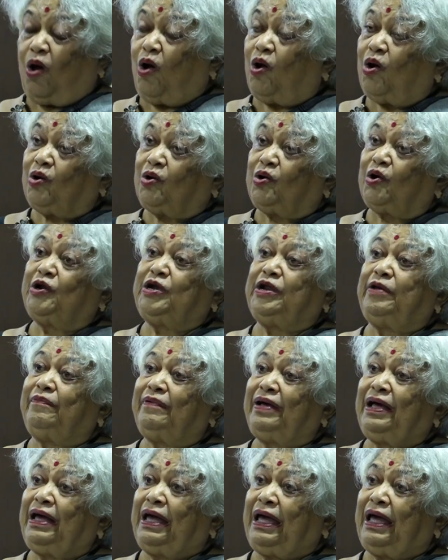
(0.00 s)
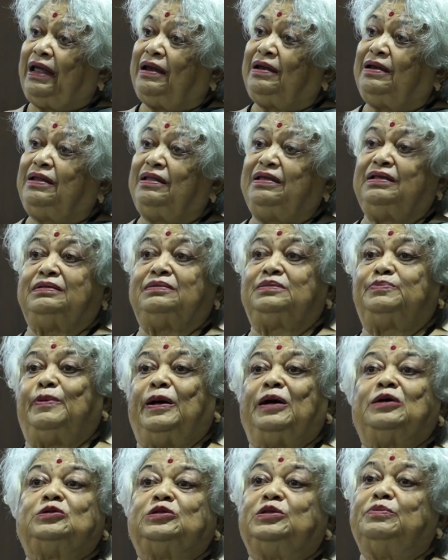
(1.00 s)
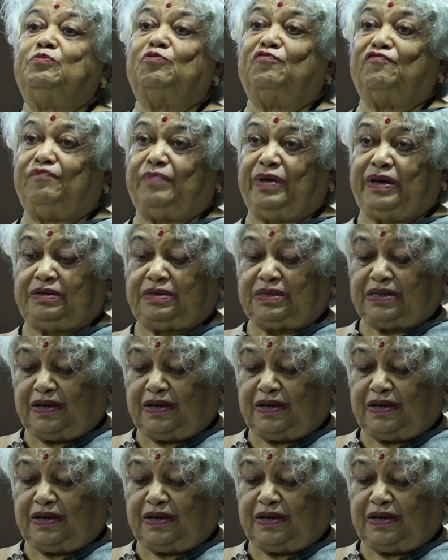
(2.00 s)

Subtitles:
Hankodeva and his Bhakti movement.